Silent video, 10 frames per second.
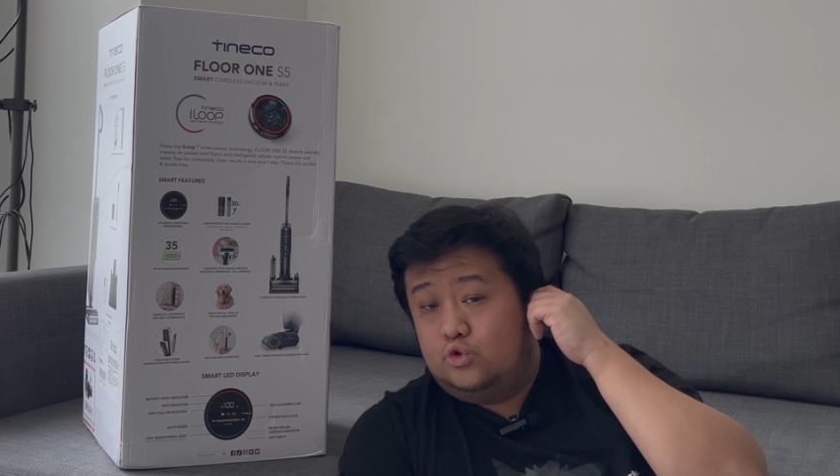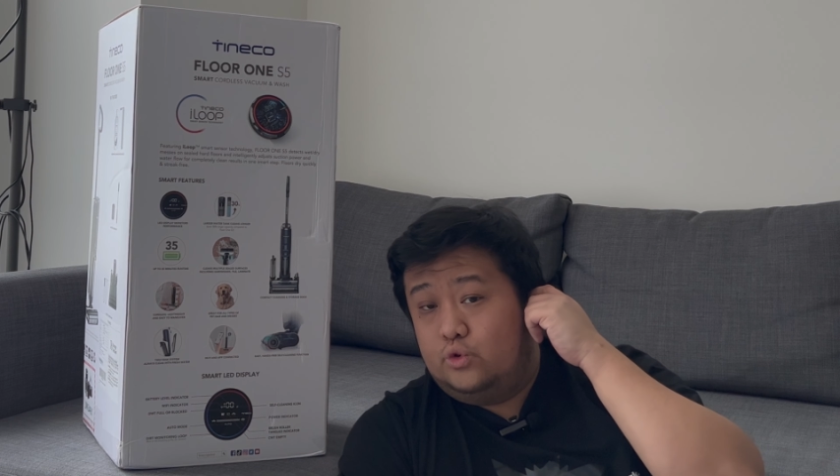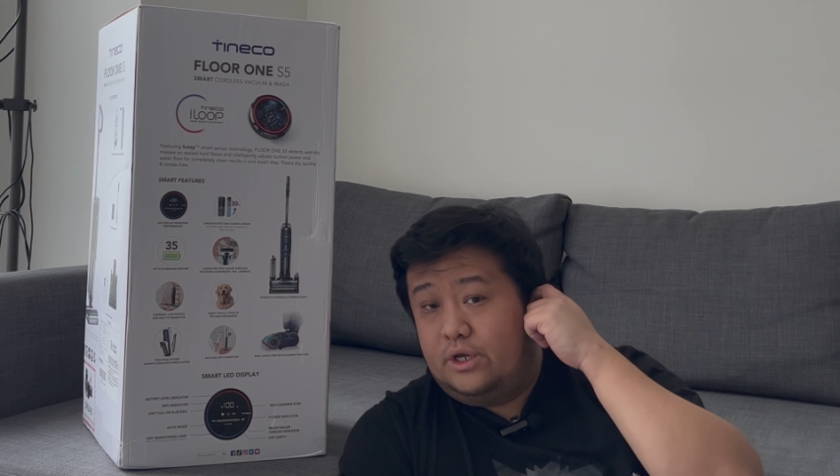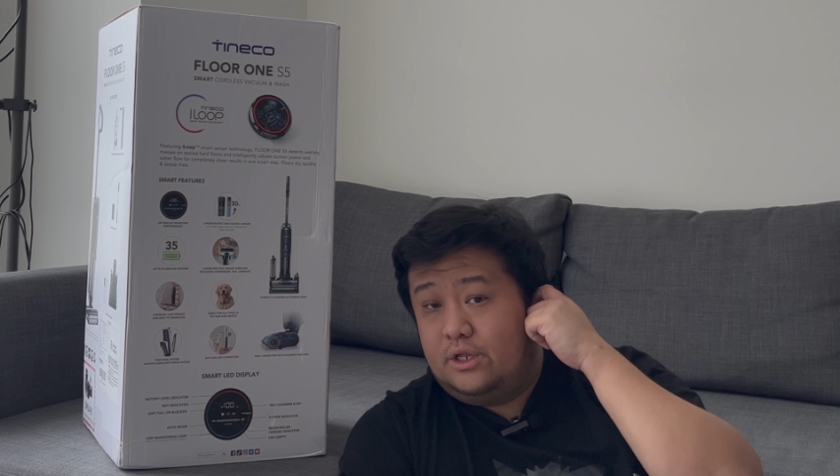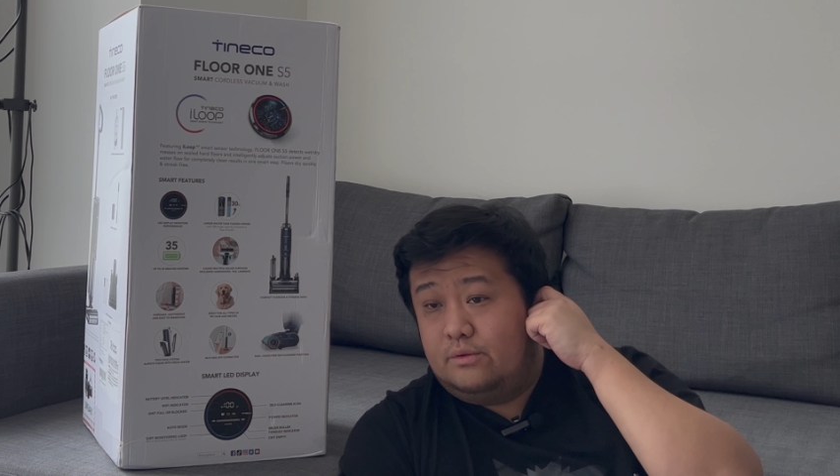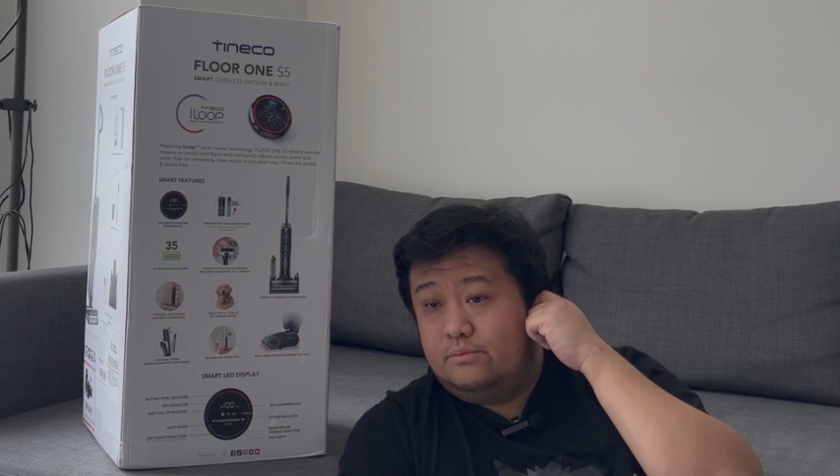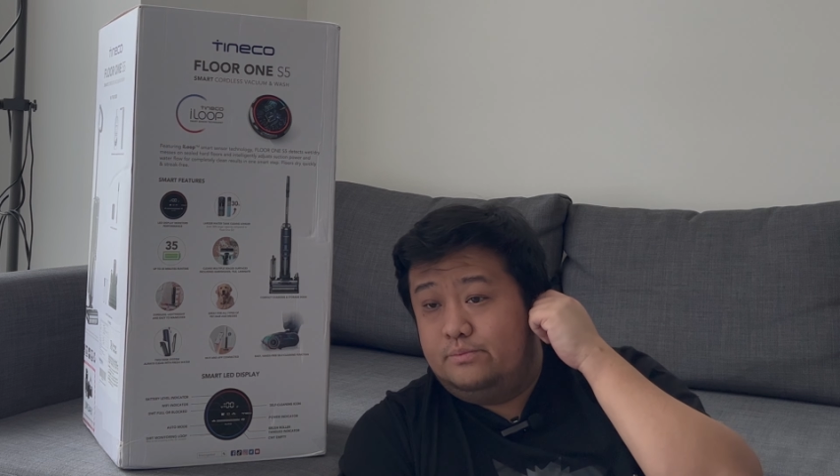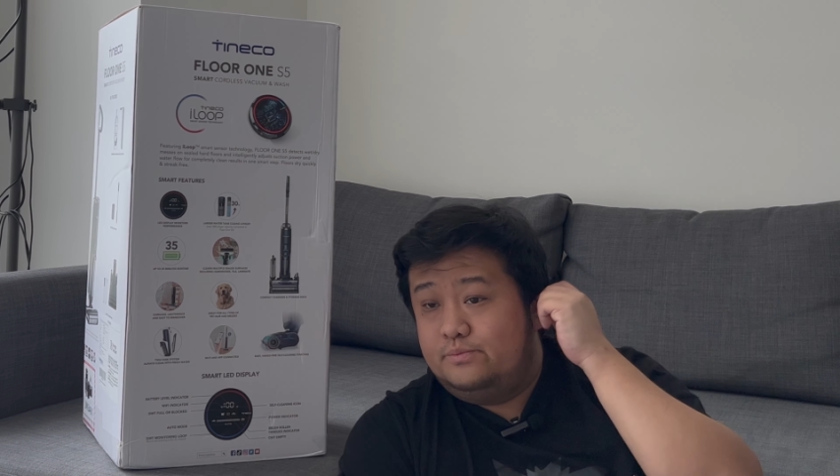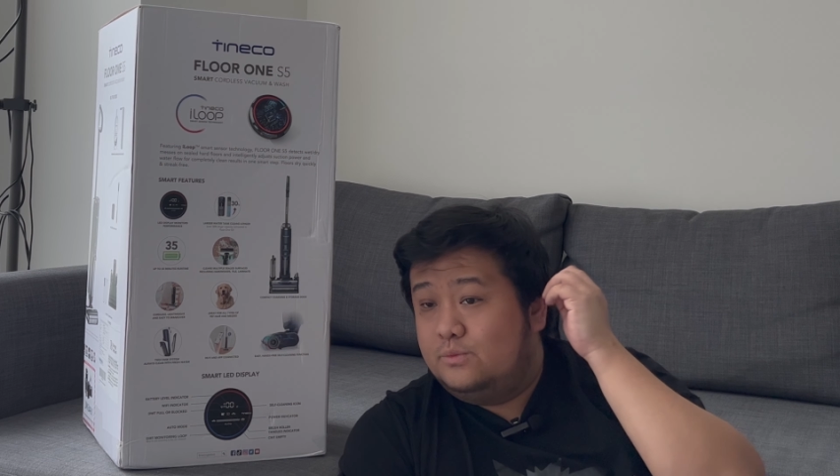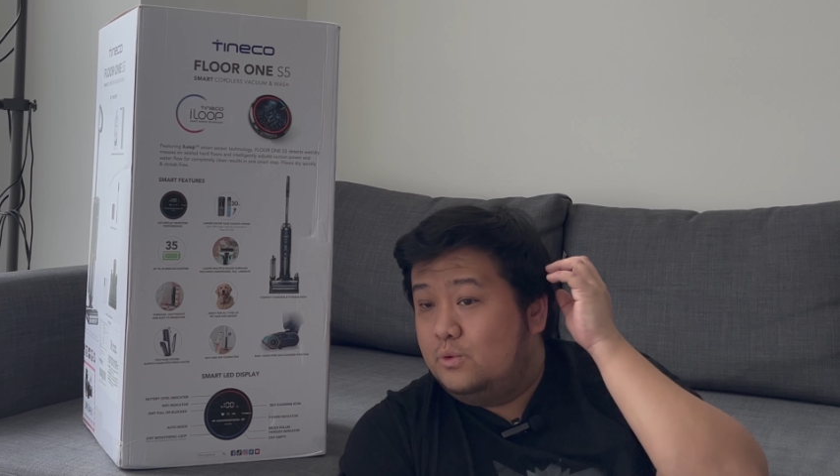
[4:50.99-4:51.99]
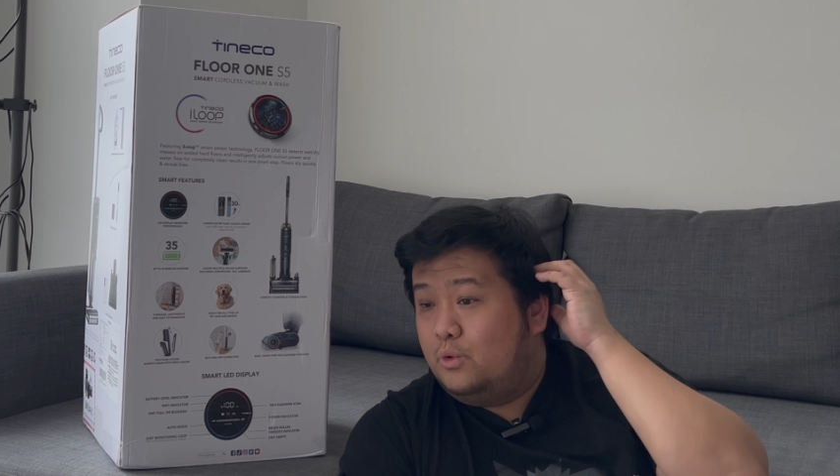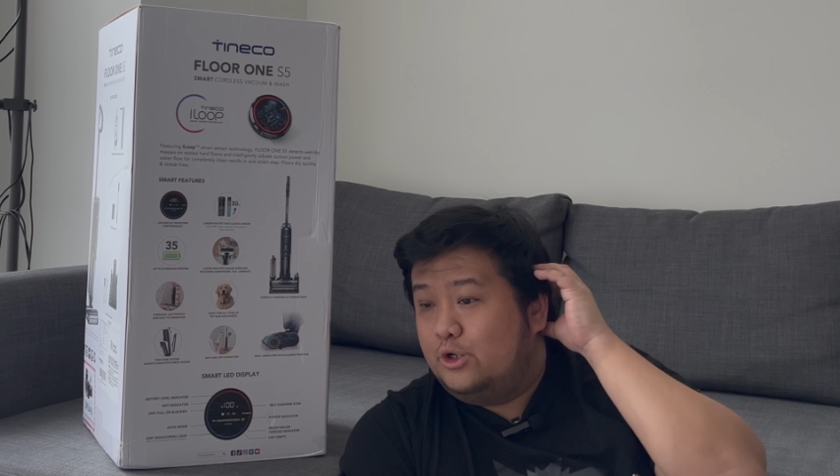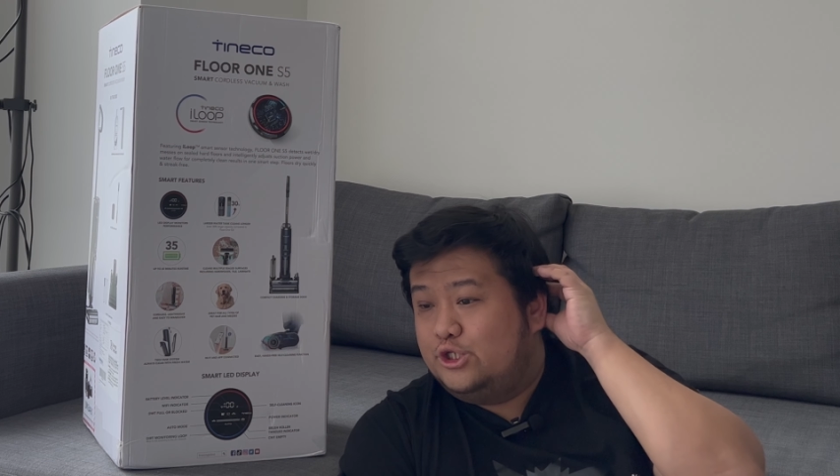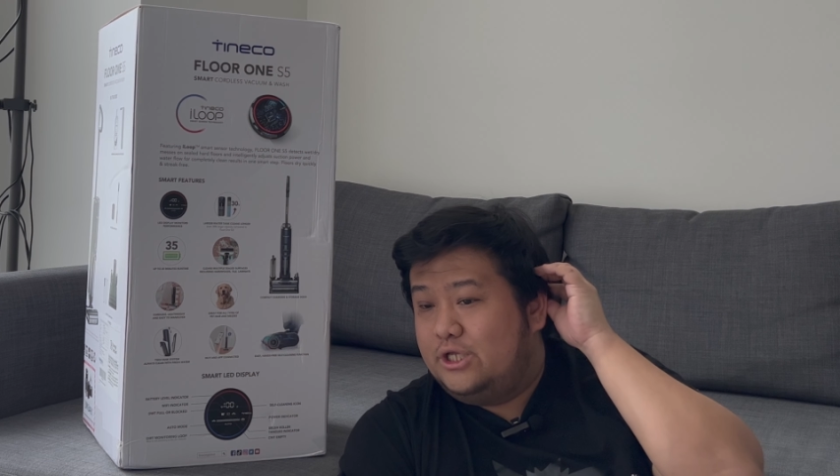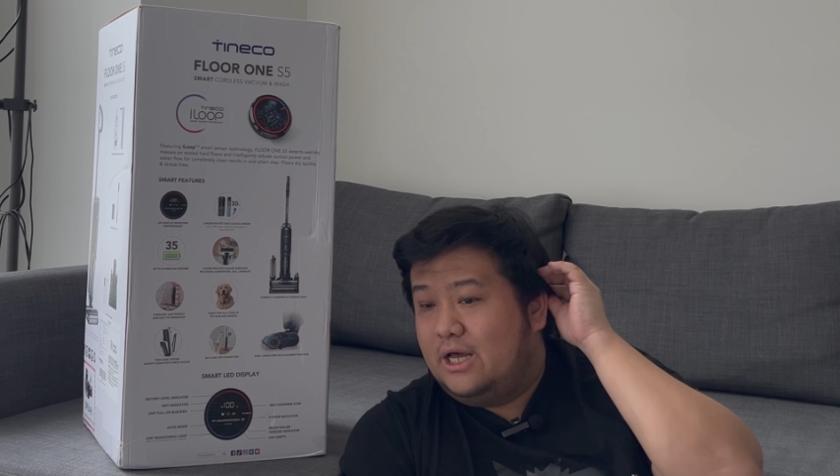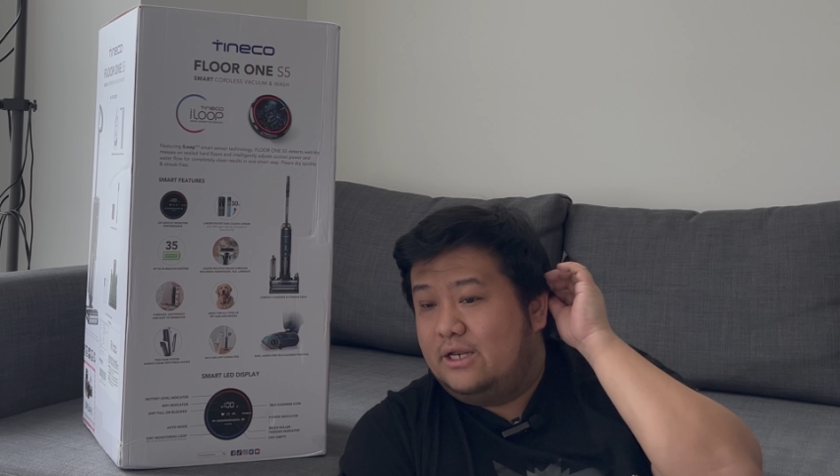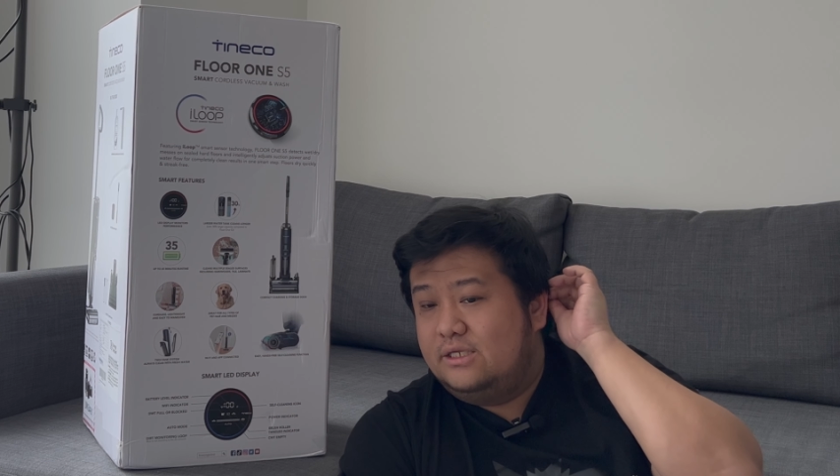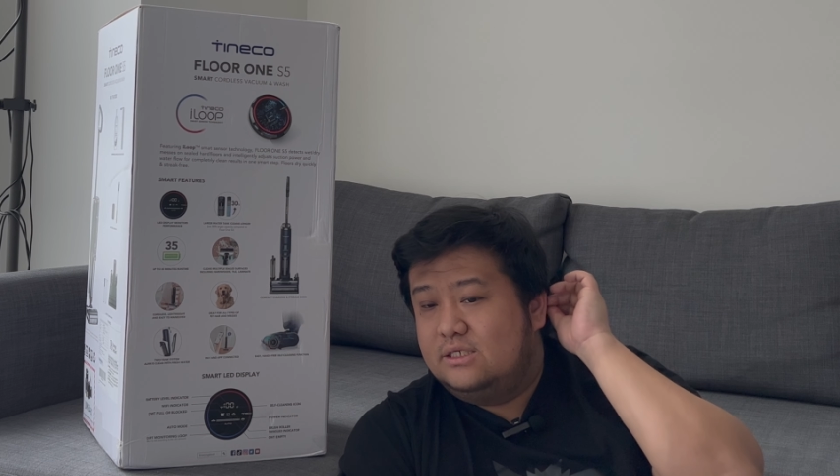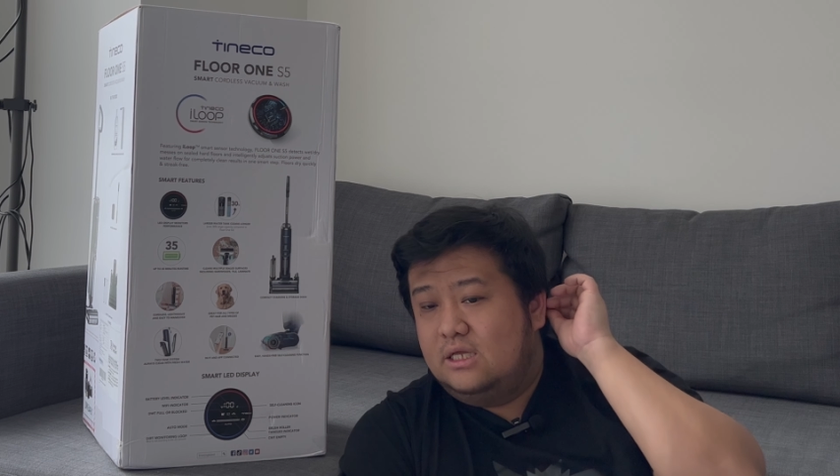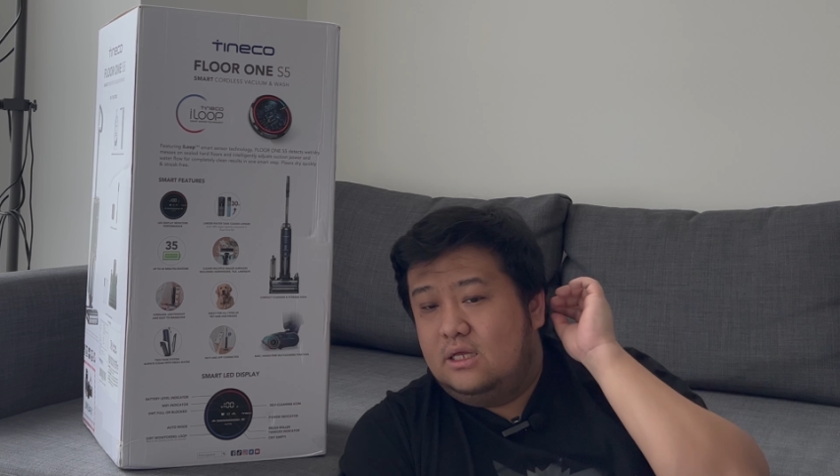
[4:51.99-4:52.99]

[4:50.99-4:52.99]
through and watch the others.